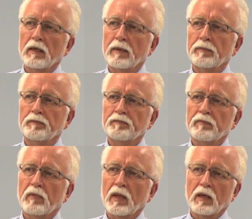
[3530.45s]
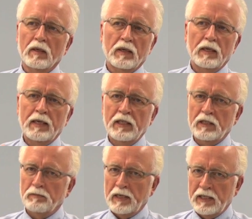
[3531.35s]
Um,
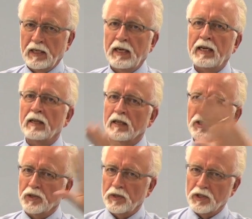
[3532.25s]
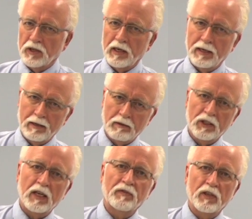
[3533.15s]
he's he's in England, so he's looking
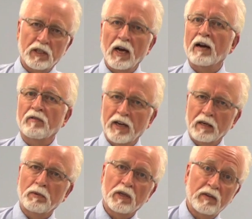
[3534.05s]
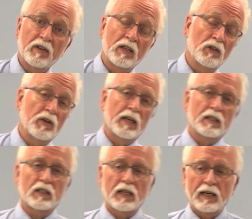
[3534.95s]
at stuff that's not available even in the
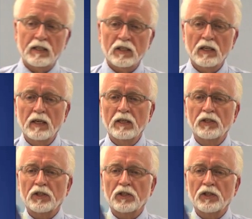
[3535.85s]
United States.